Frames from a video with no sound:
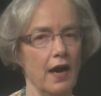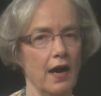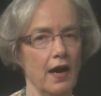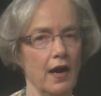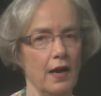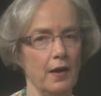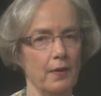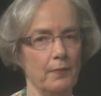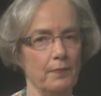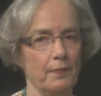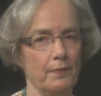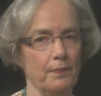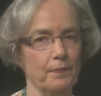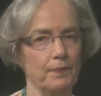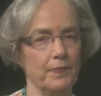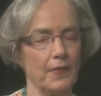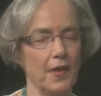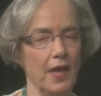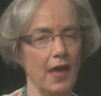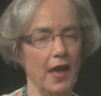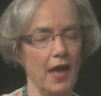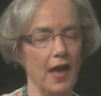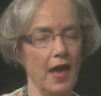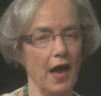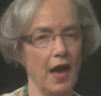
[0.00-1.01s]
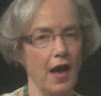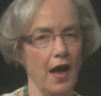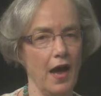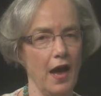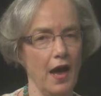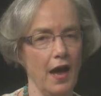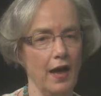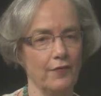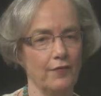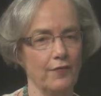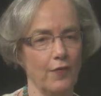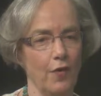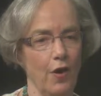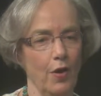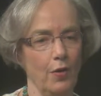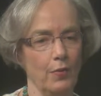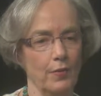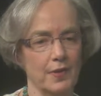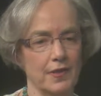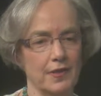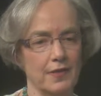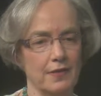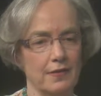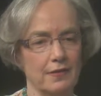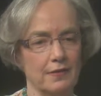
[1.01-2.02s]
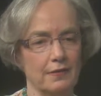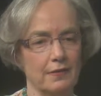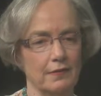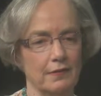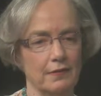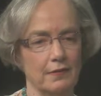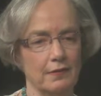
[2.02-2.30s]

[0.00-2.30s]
Um, I've always